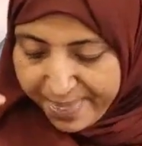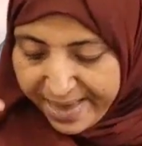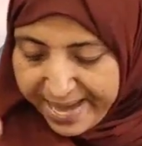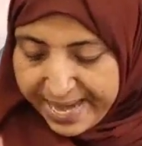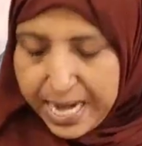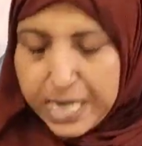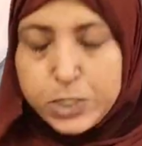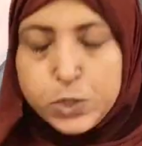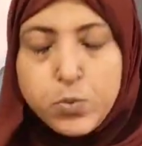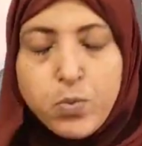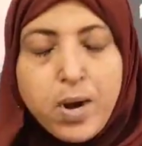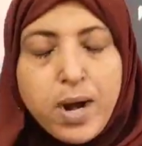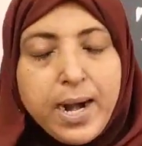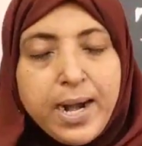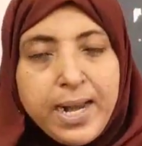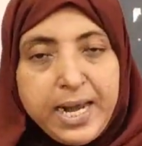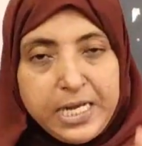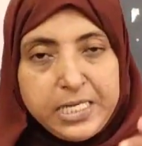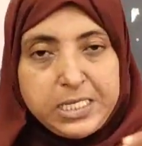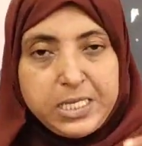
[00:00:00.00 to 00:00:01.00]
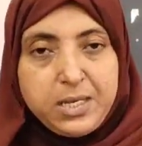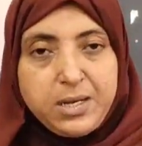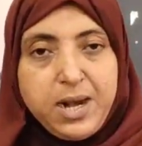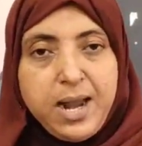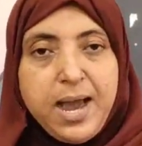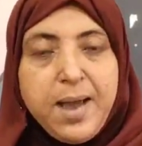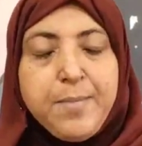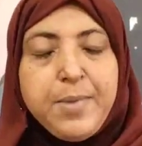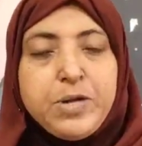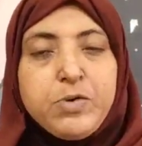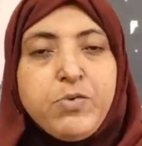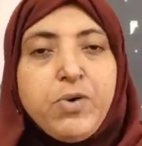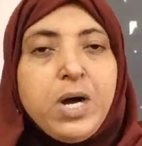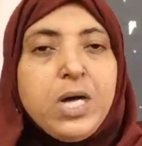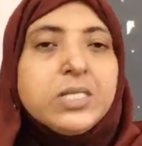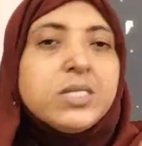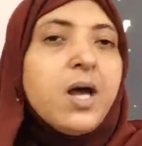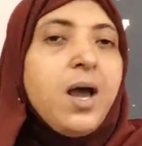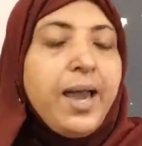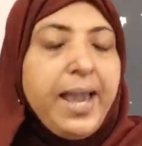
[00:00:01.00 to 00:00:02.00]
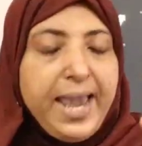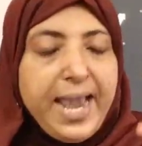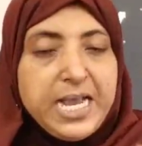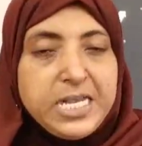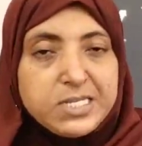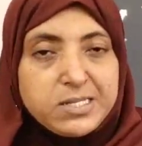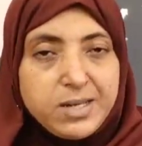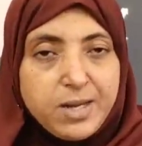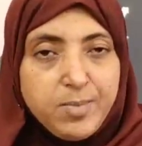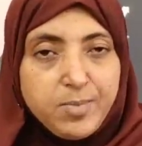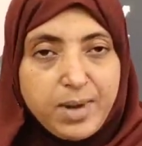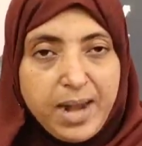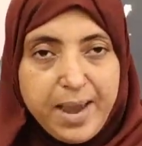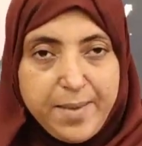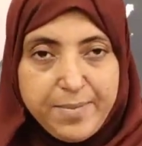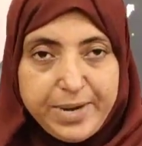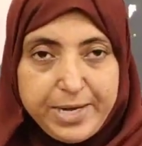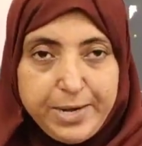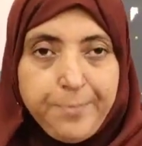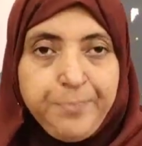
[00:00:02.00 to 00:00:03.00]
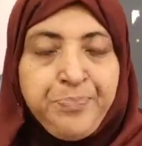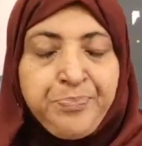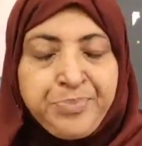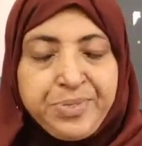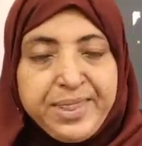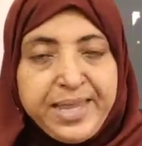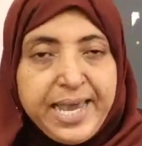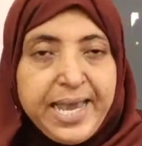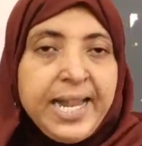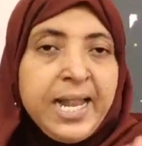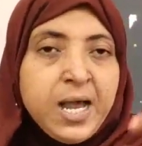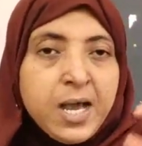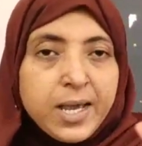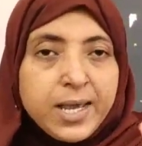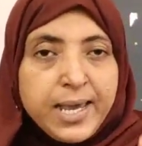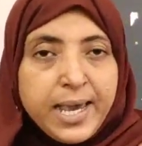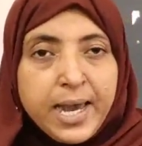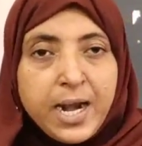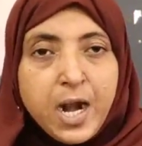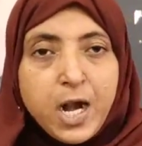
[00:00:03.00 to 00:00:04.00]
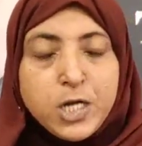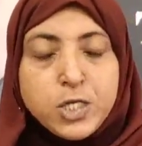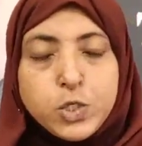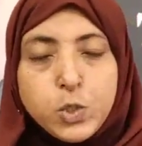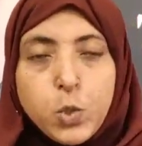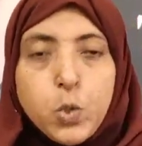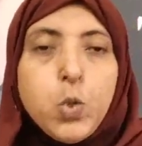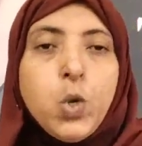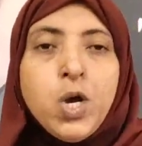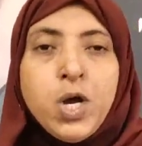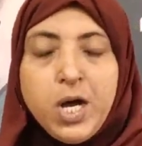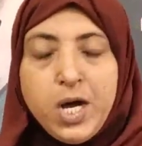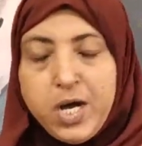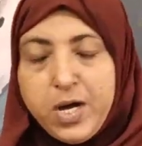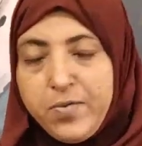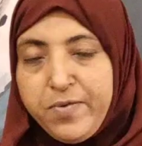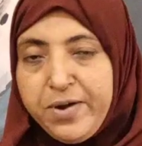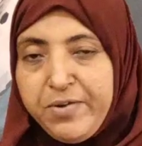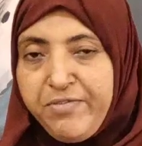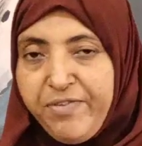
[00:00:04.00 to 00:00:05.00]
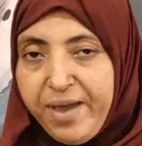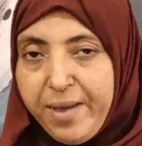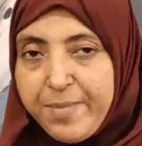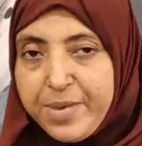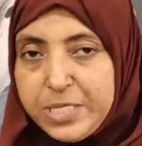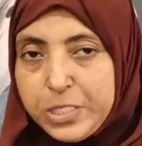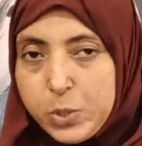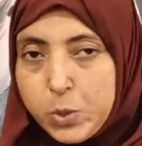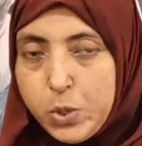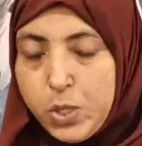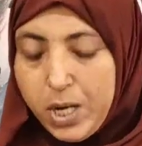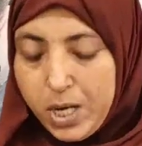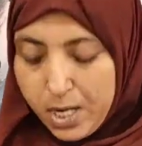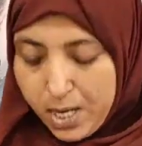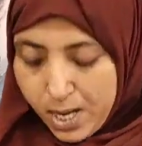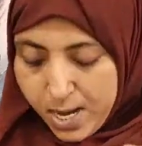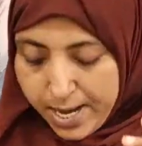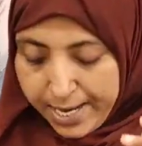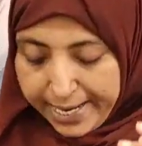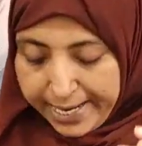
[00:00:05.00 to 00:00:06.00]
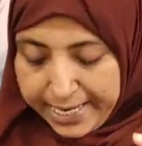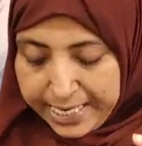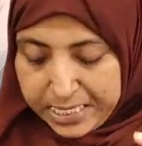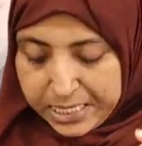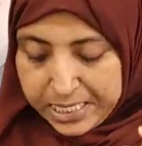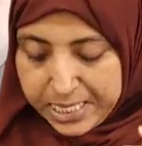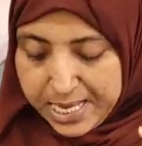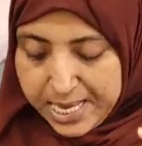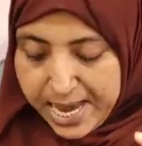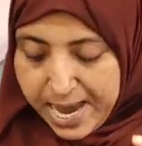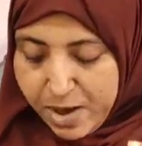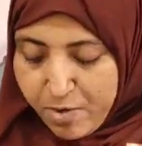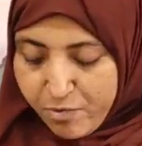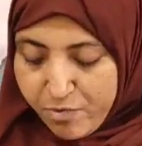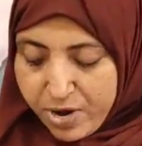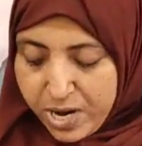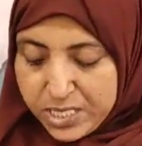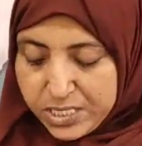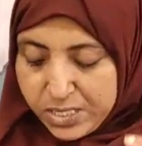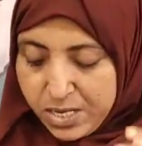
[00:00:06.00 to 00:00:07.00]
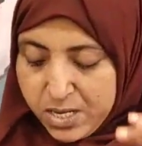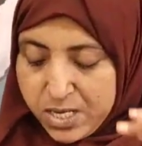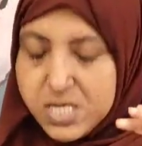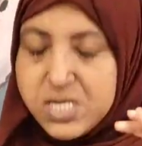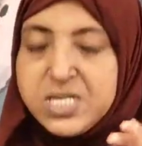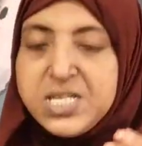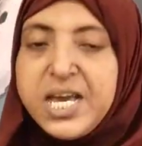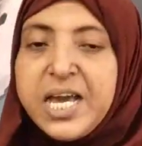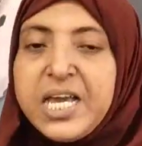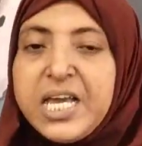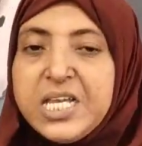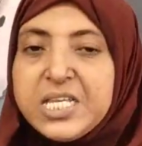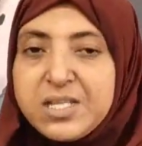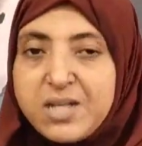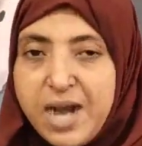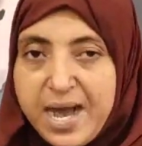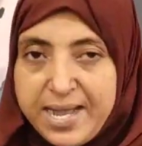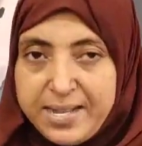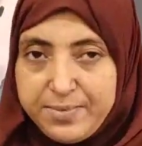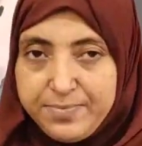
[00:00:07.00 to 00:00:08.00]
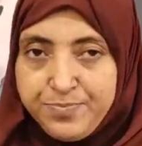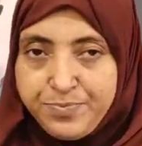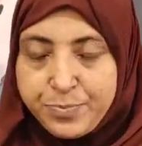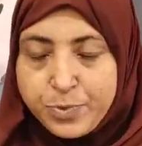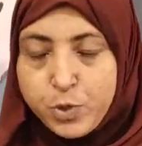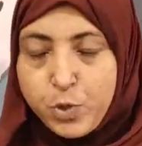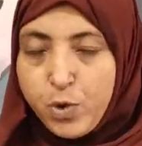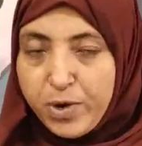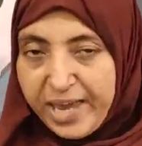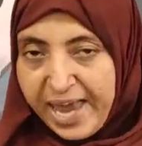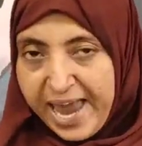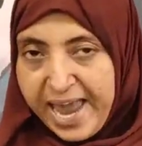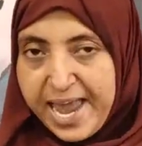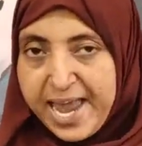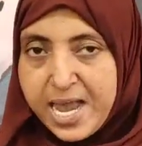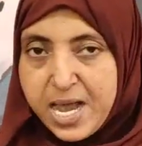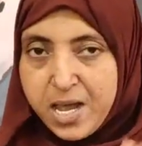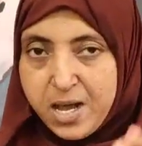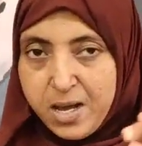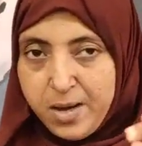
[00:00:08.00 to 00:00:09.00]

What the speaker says: The next one is the climate was extreme climate. Then here also one famous ruler, his name was Genghis Khan. Okay.